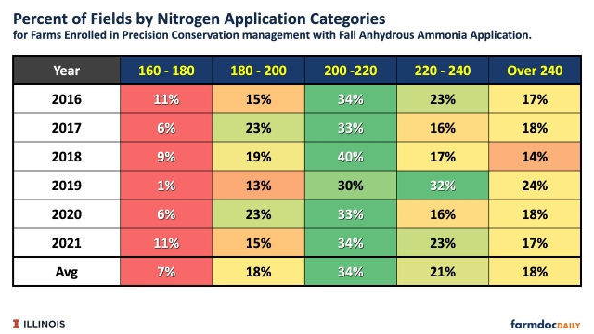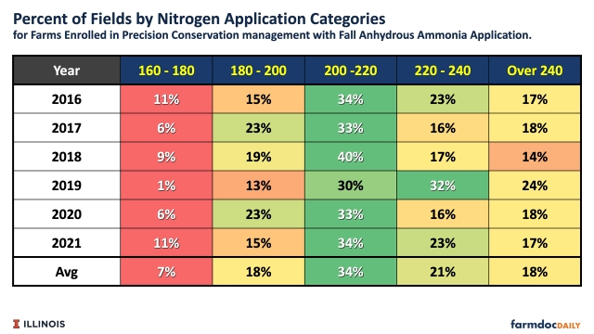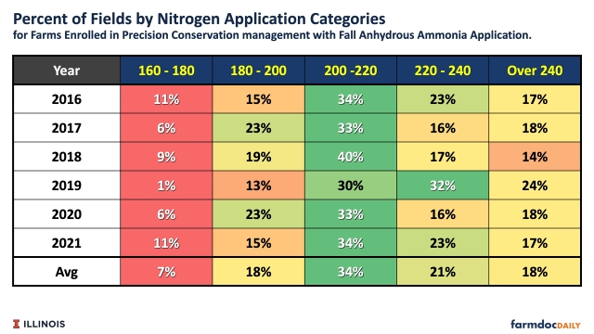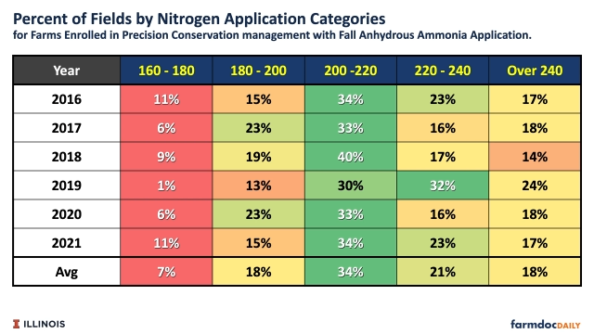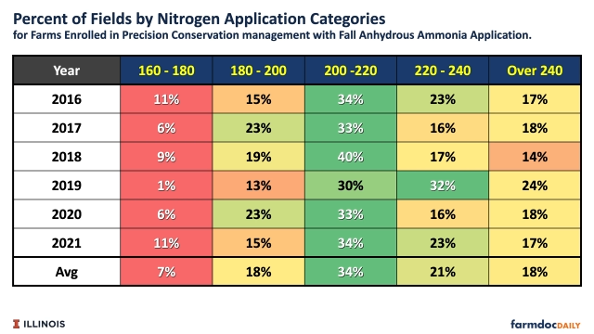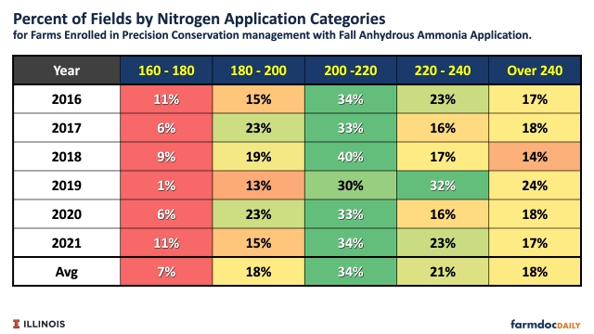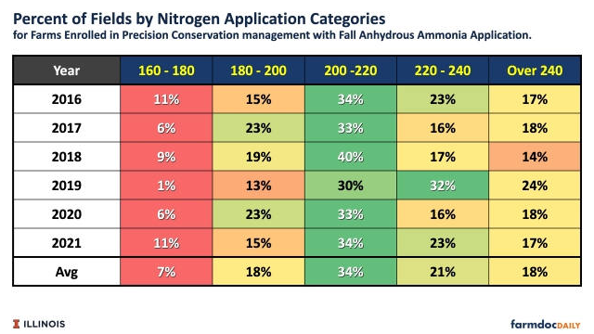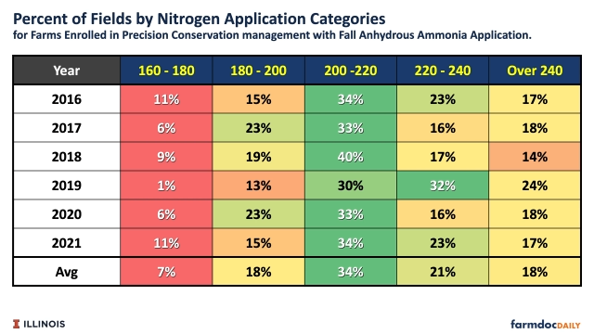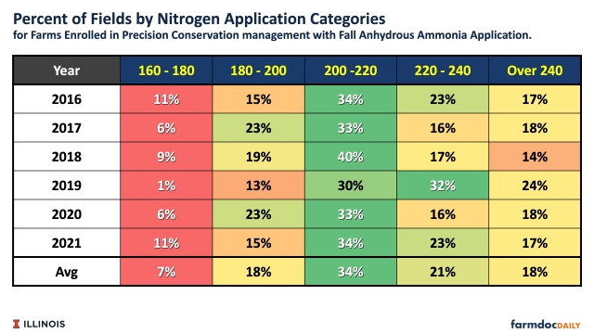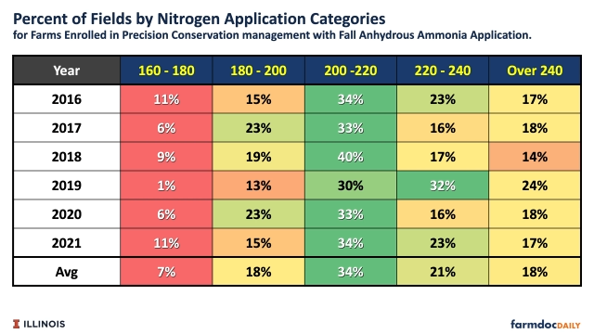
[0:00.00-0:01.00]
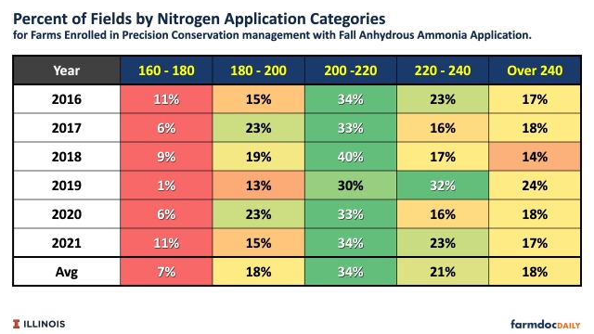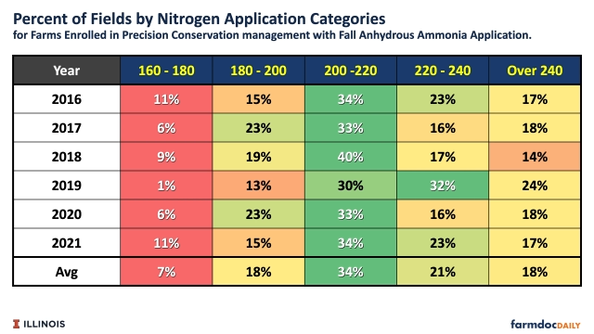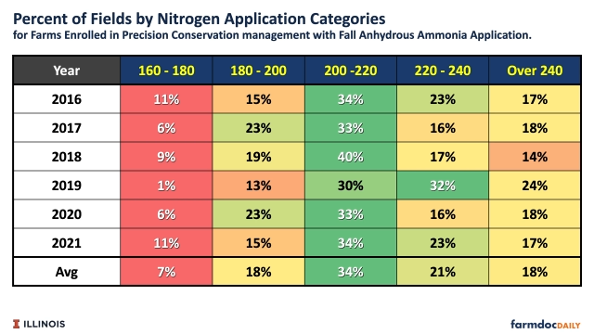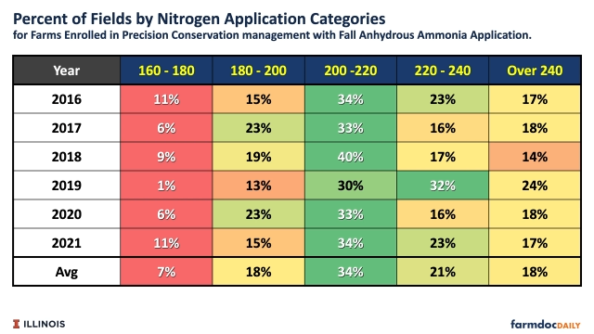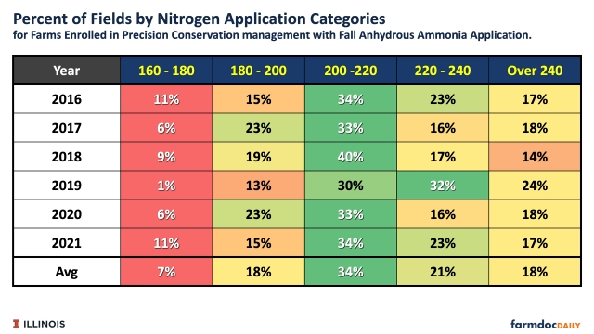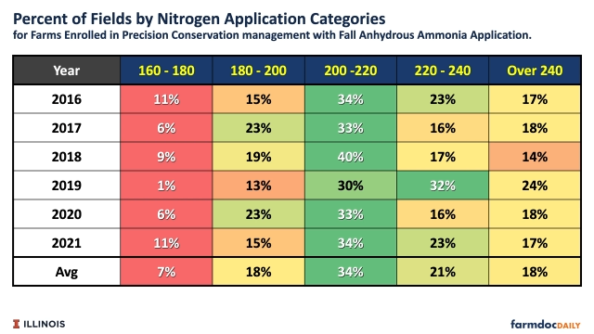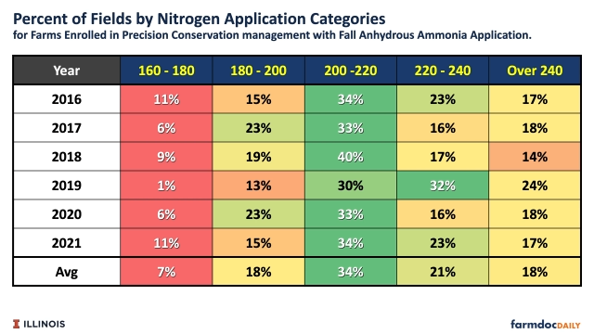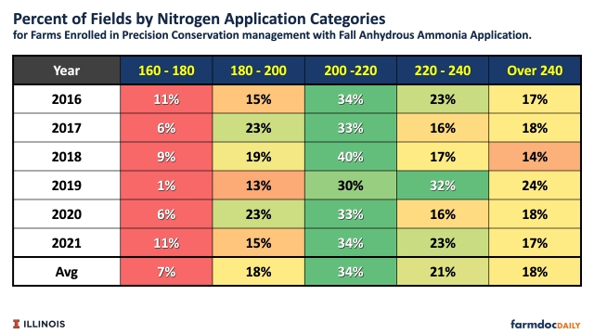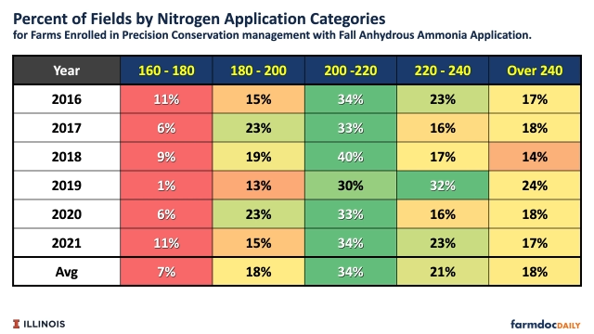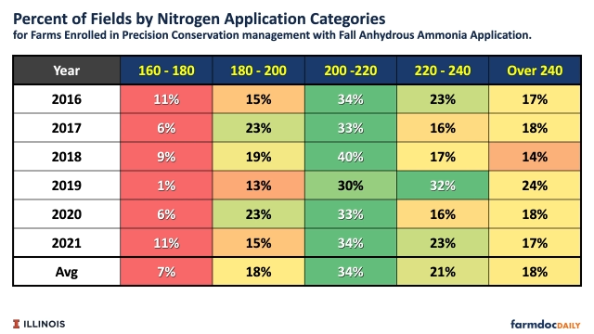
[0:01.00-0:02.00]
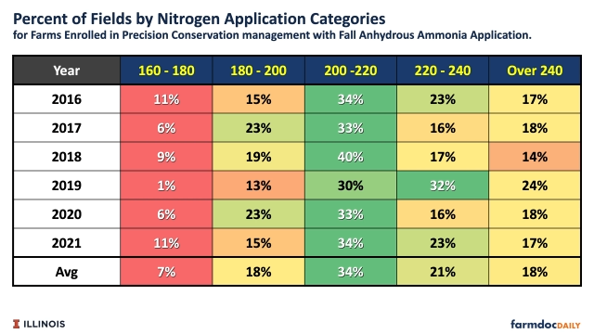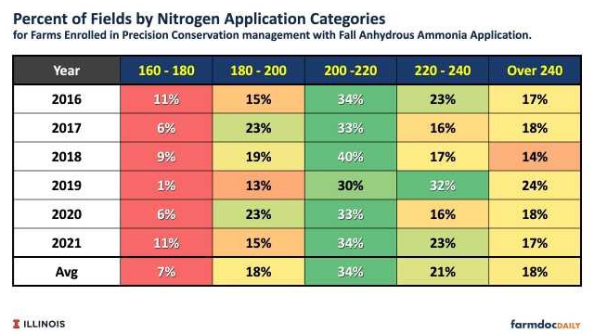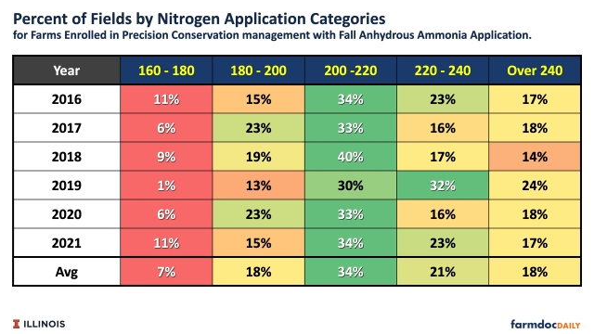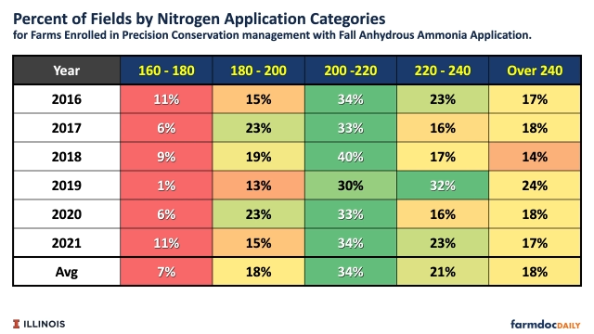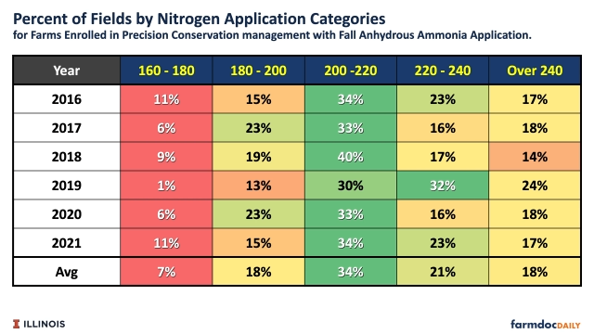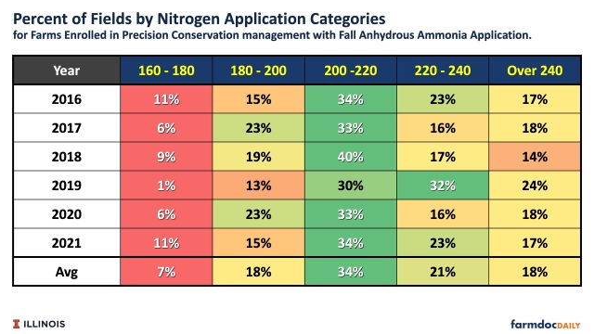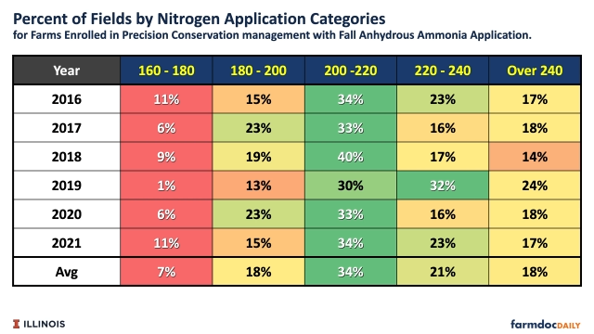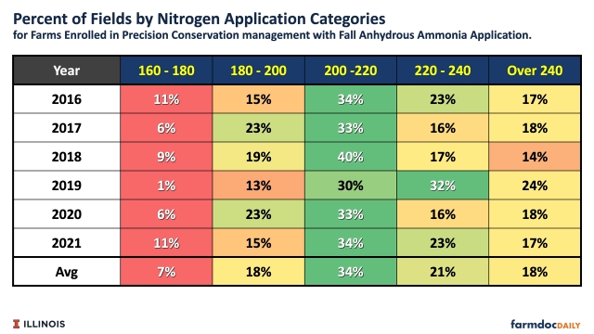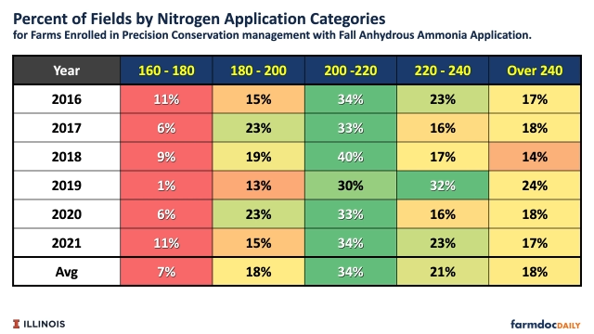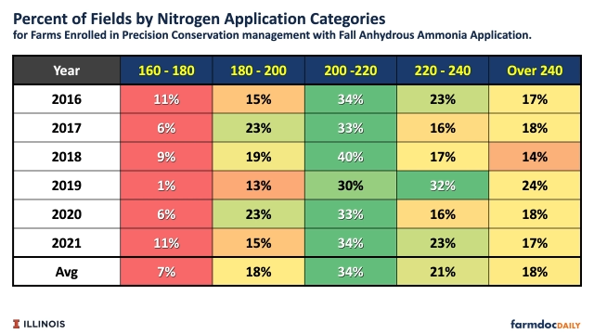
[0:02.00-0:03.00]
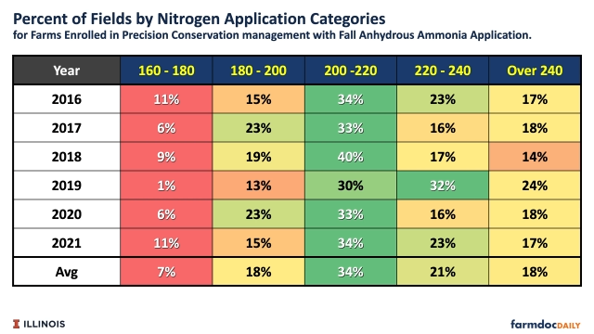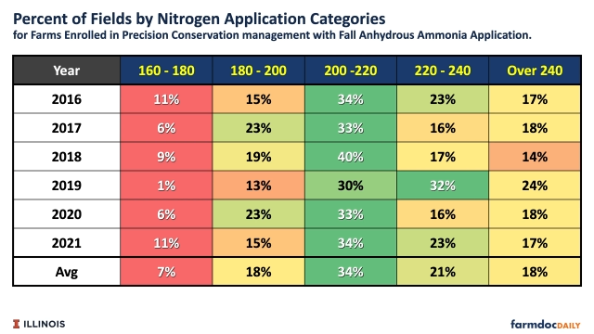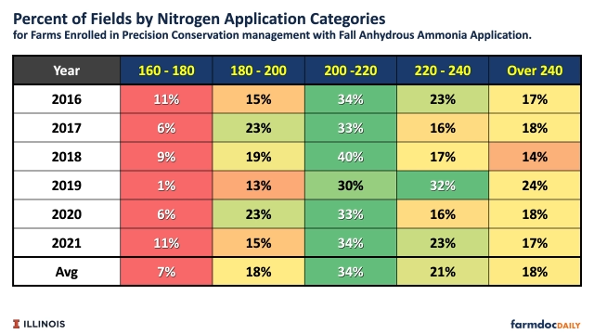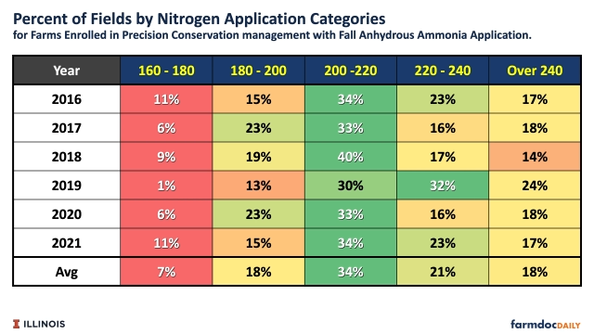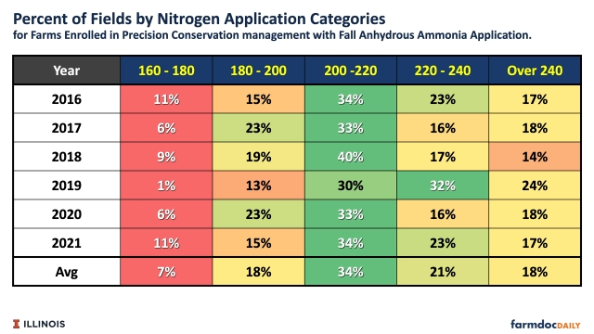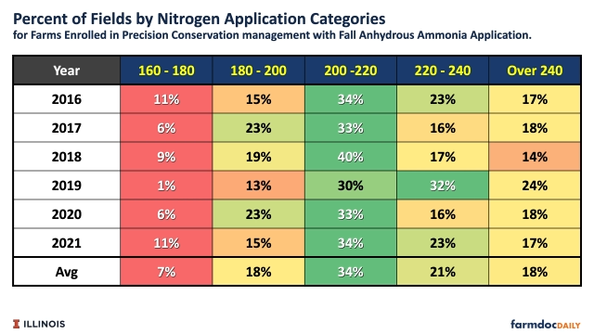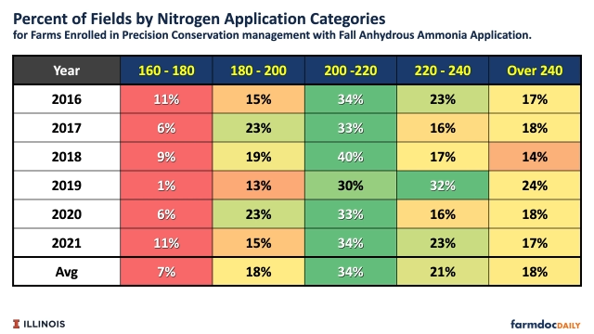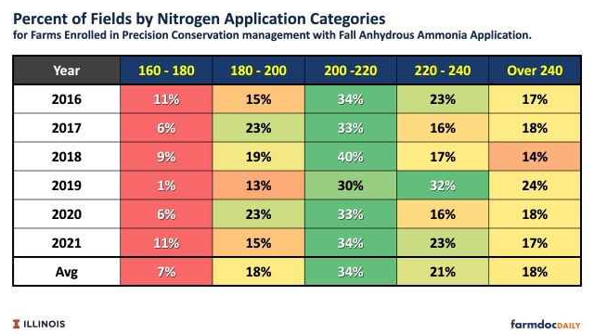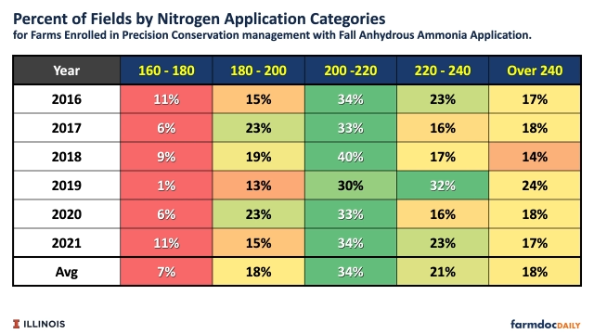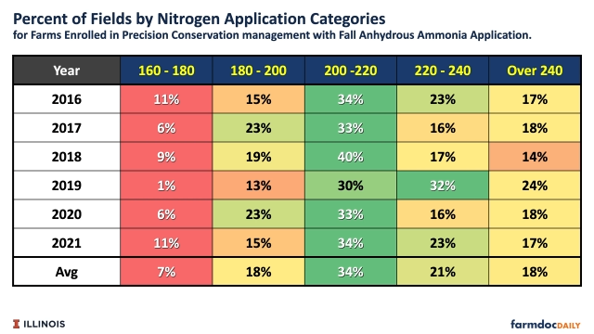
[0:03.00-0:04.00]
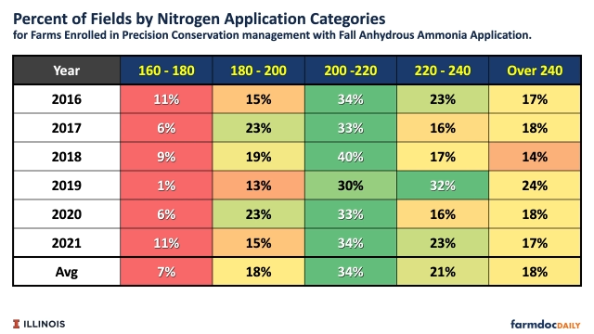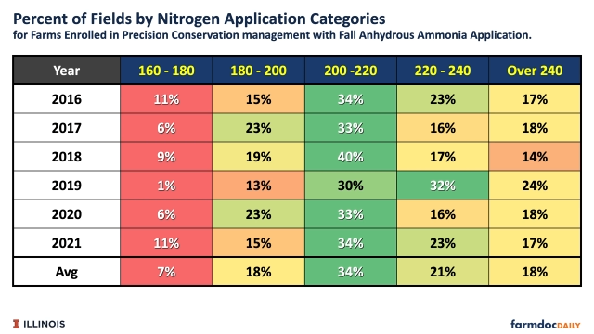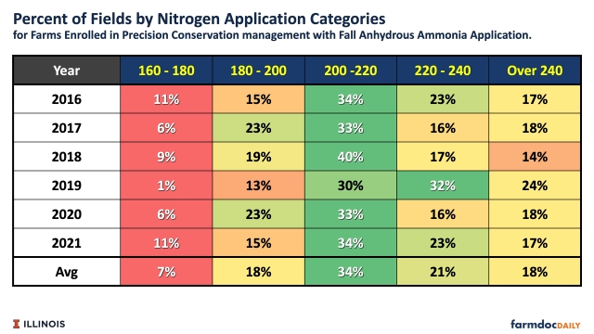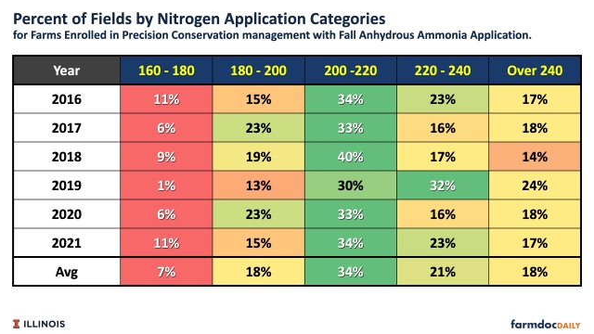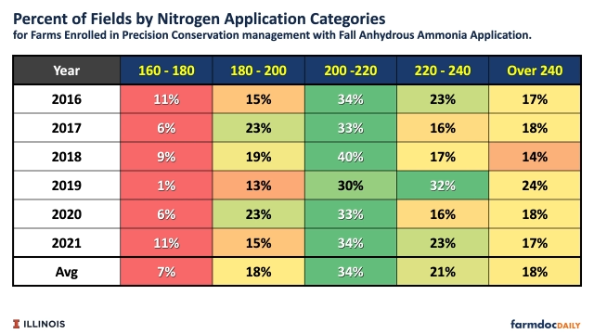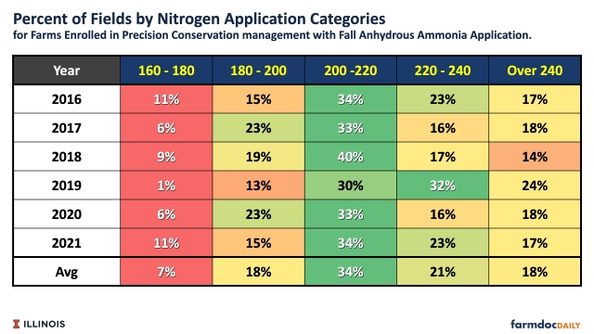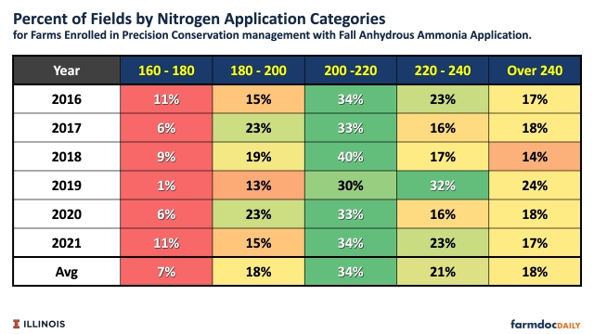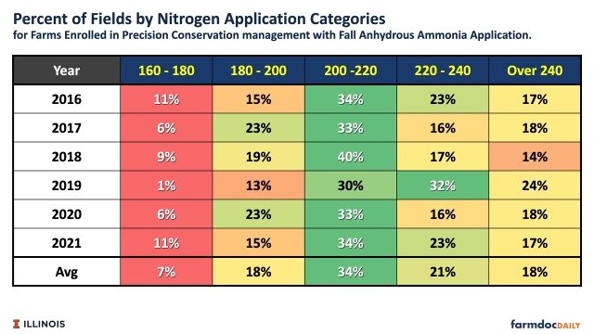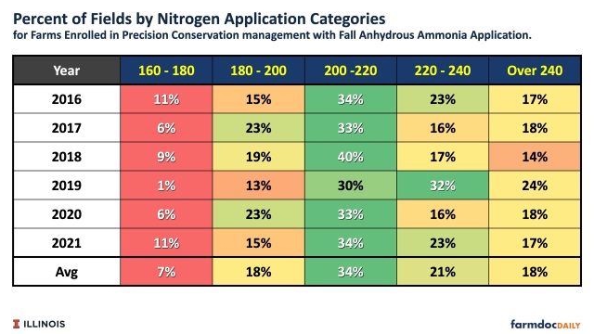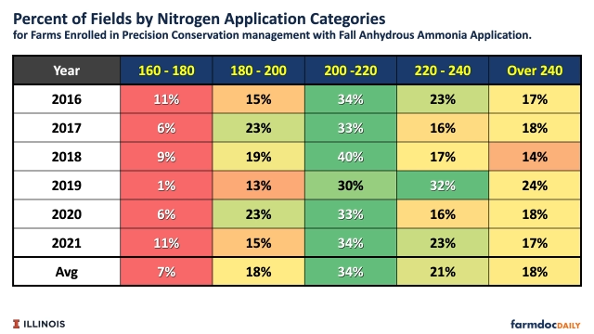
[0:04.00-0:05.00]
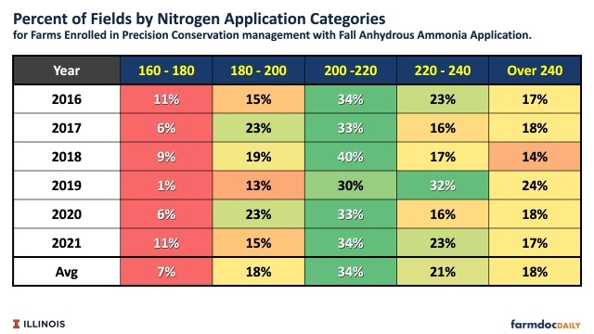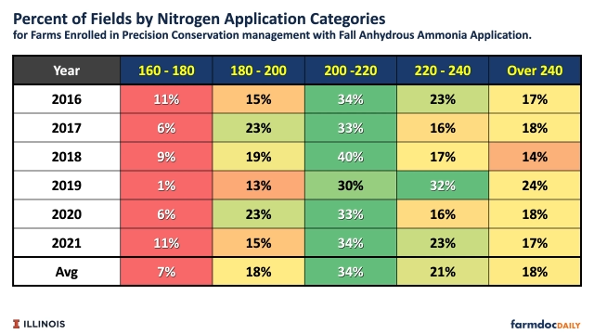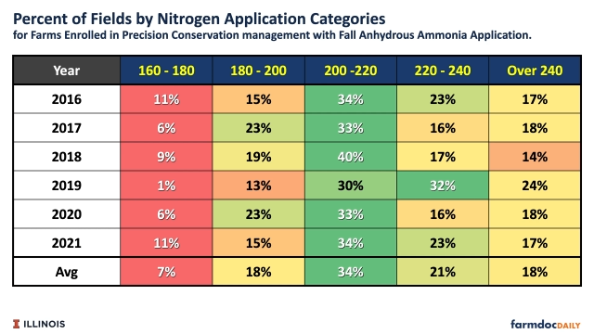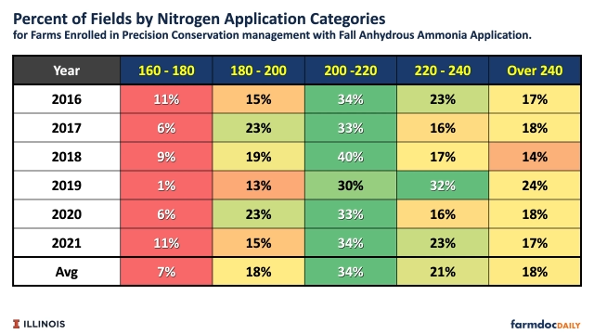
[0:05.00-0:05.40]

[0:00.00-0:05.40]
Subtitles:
Nobody's mouth can be seen.